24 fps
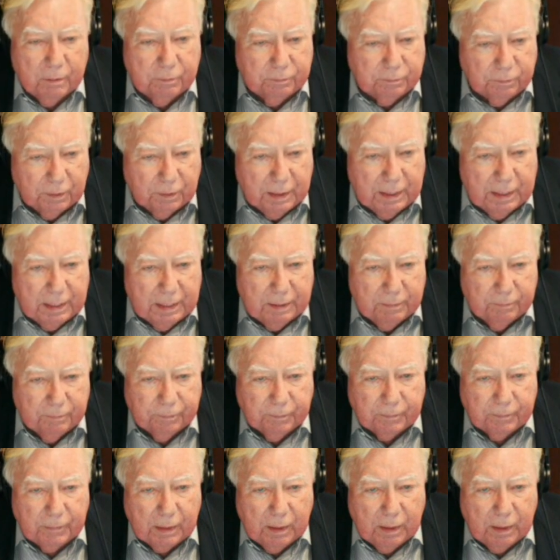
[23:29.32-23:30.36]
free
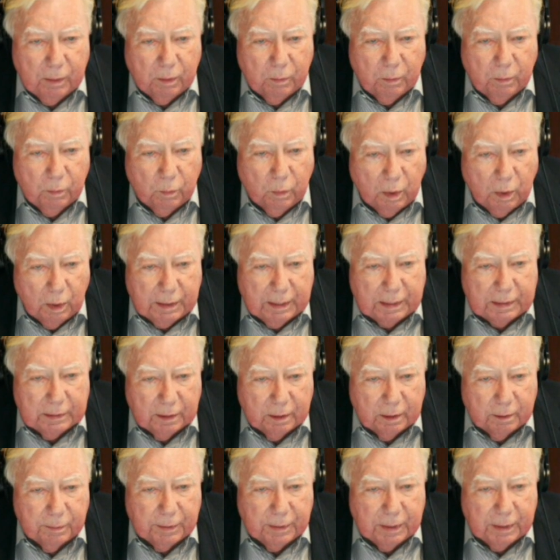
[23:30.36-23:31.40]
Walking
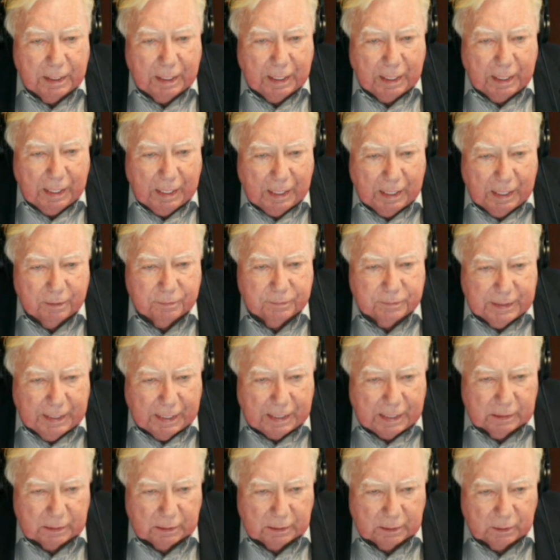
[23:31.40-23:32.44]
Liberty
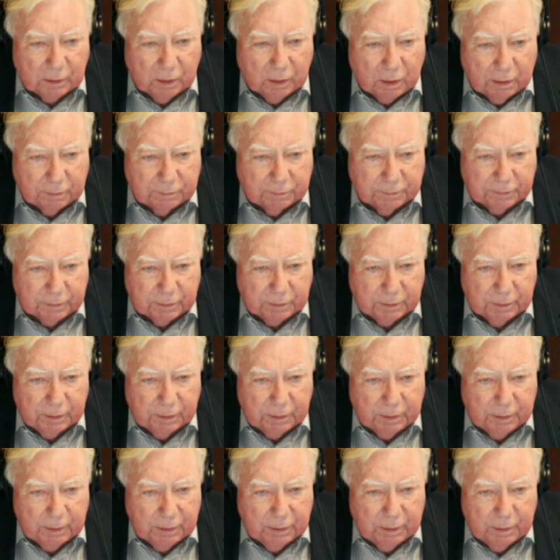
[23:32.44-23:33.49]
$50 offer.
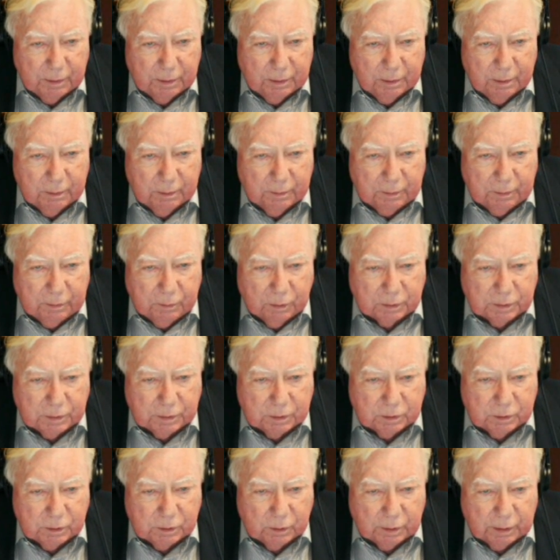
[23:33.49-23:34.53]
Chris
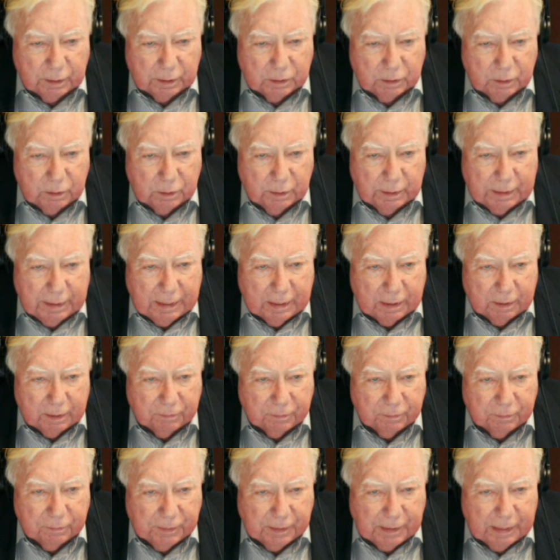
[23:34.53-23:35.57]
is showing it to you again. If
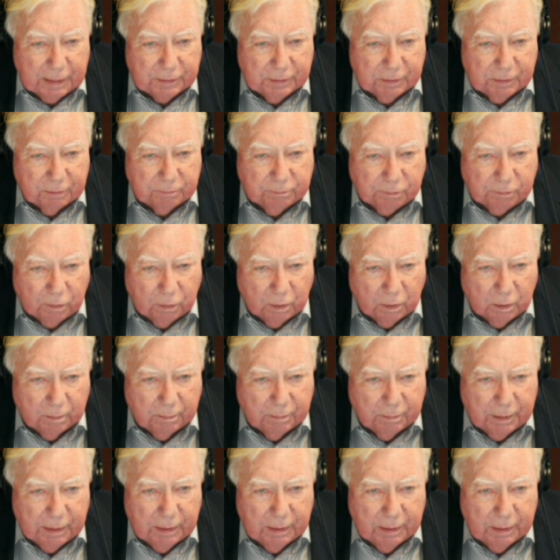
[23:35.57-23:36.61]
you fill out the
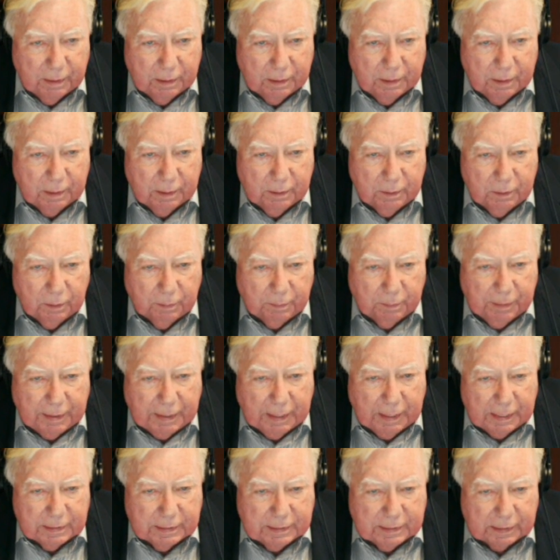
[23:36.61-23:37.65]
form, you'll be
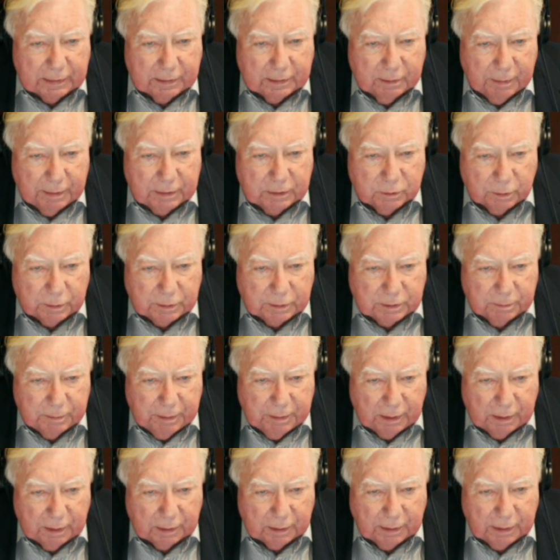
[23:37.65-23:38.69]
contacted by Swiss
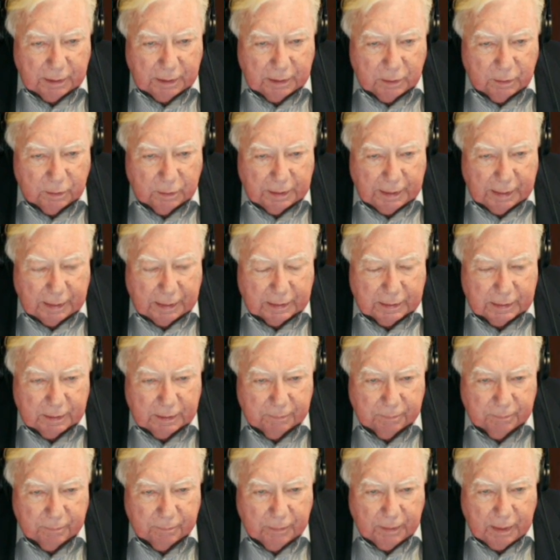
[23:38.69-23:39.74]
America. You can get
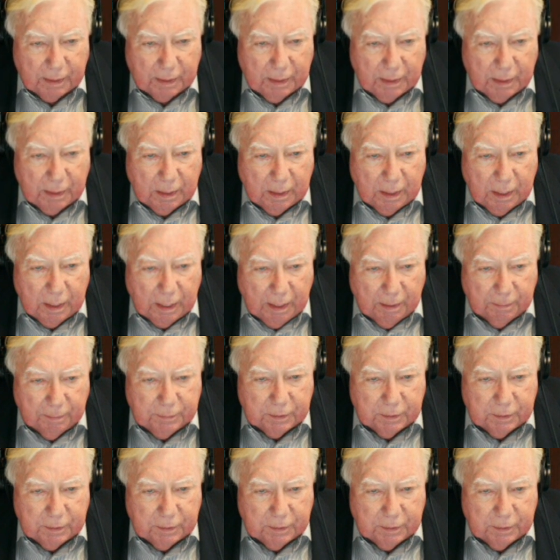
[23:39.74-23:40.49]
up to